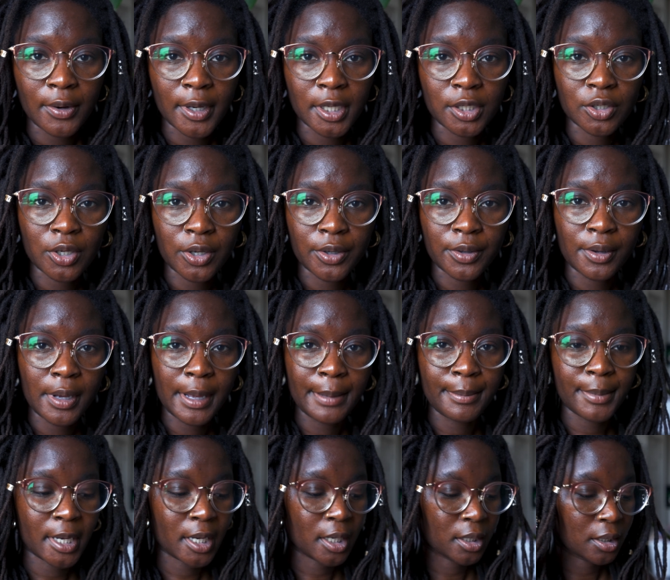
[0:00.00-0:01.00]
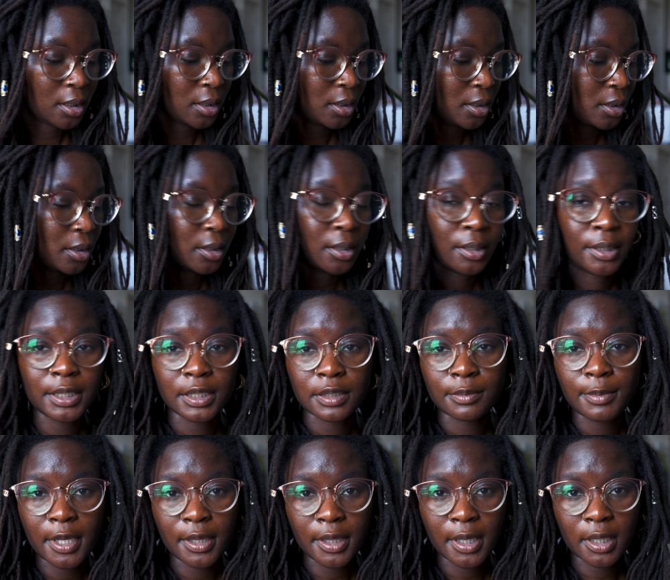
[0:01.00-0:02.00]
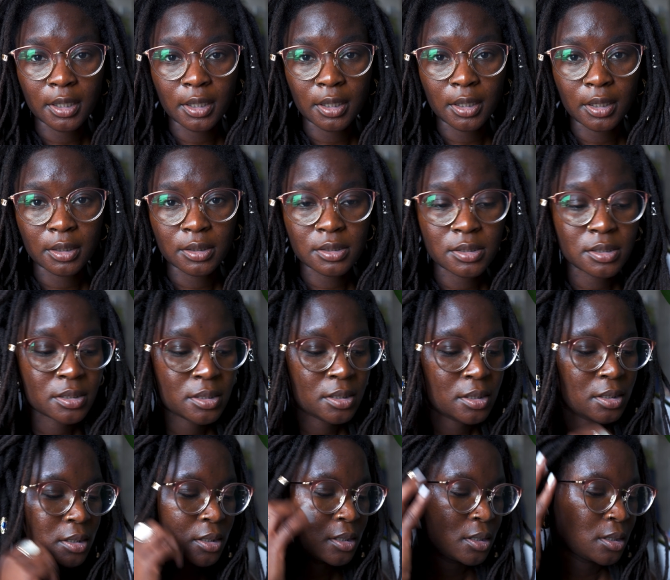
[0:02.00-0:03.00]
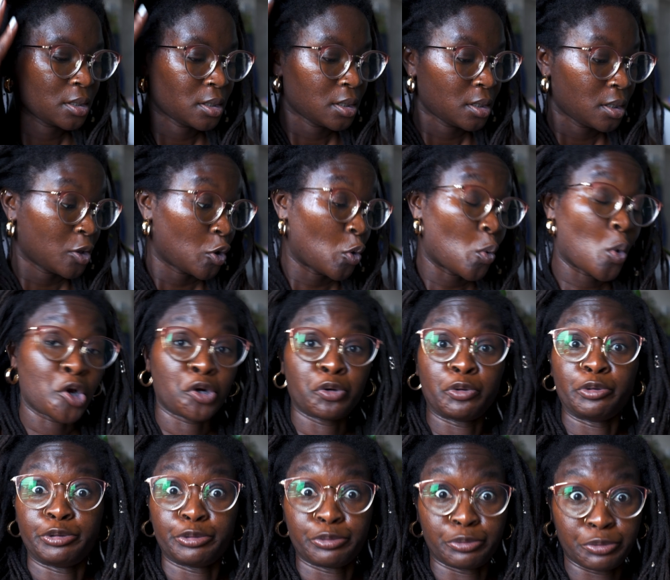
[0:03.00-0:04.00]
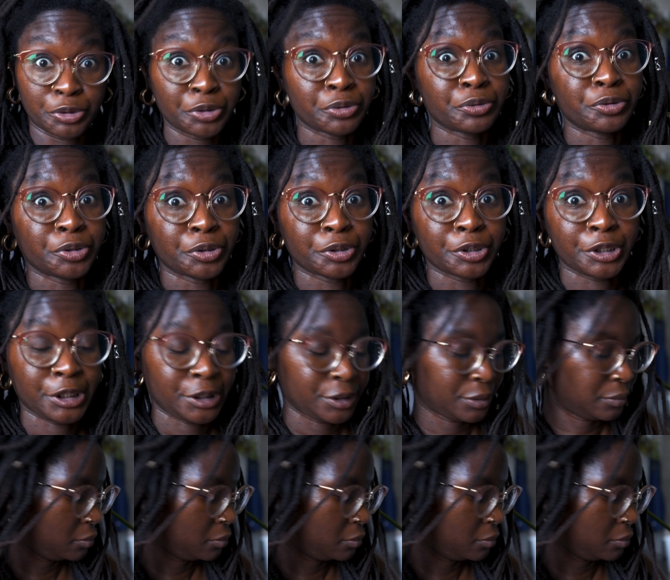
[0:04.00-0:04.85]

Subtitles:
right, y'all, I'm back. Cleaned my LECA. Water was real dirty.